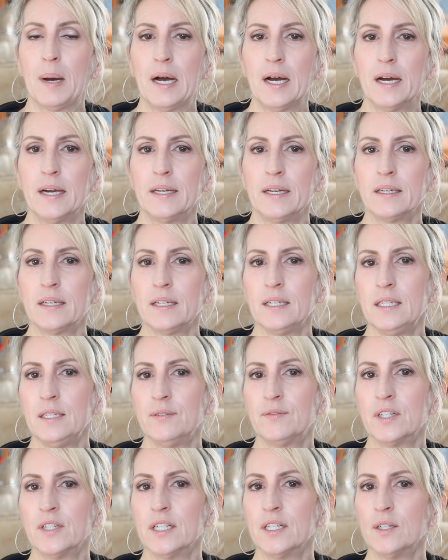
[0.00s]
buying
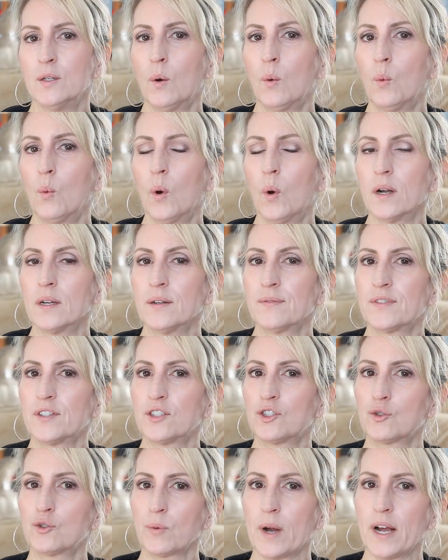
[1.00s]
even one of
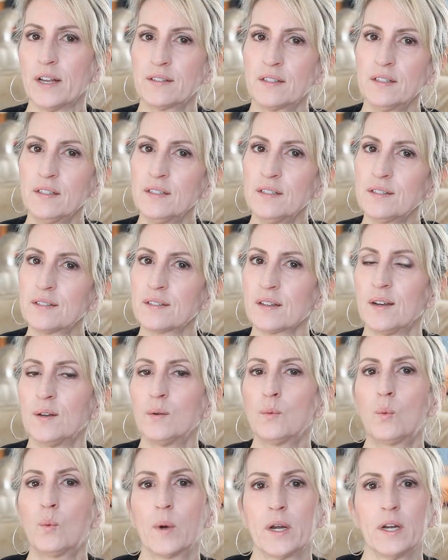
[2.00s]
the dresses
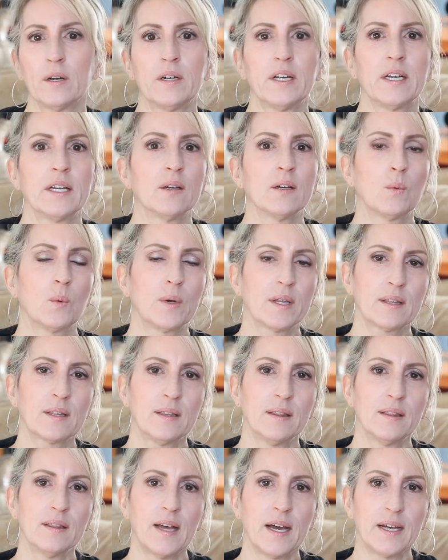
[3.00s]
and wearing it with
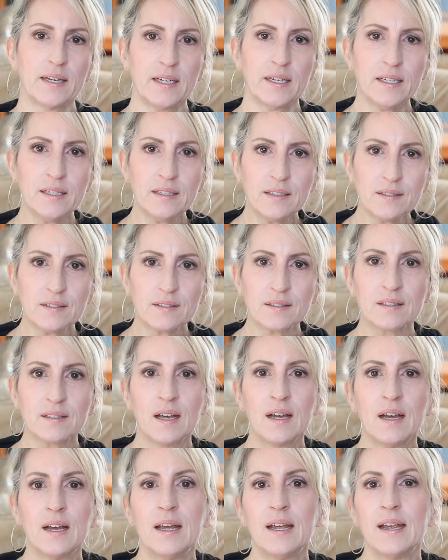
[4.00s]
leggings
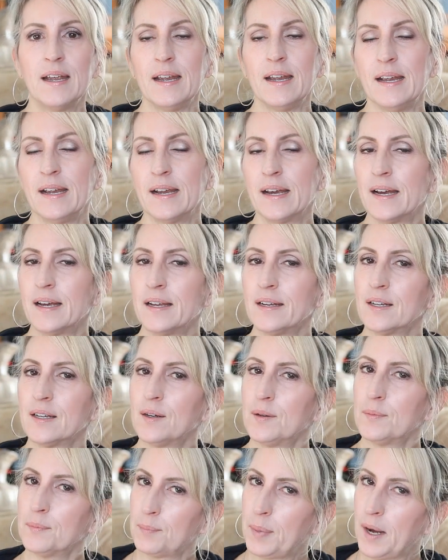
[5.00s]
and
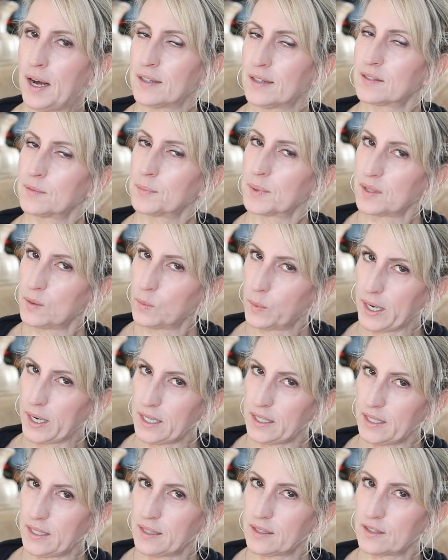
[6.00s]
possibly
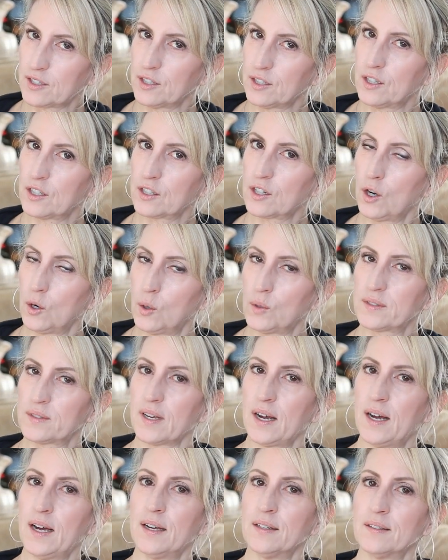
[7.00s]
waiting till it goes
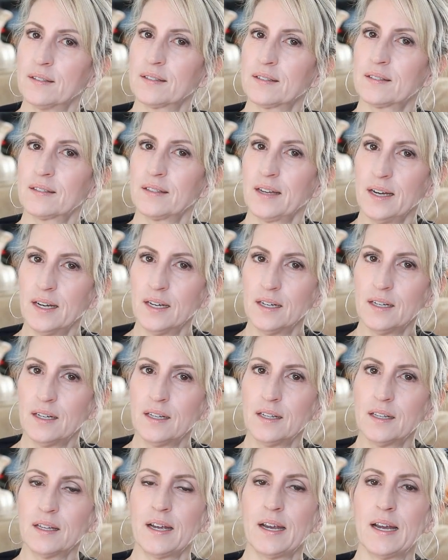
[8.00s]
on
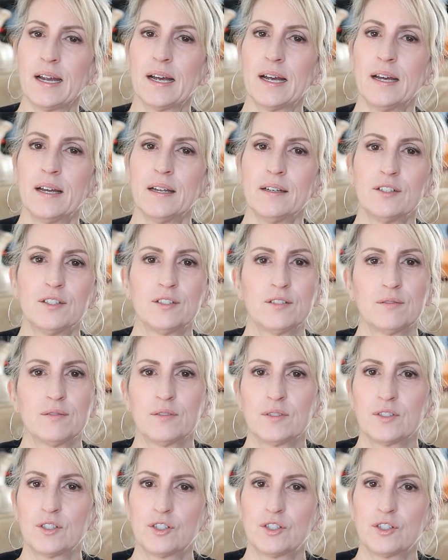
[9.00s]
sale and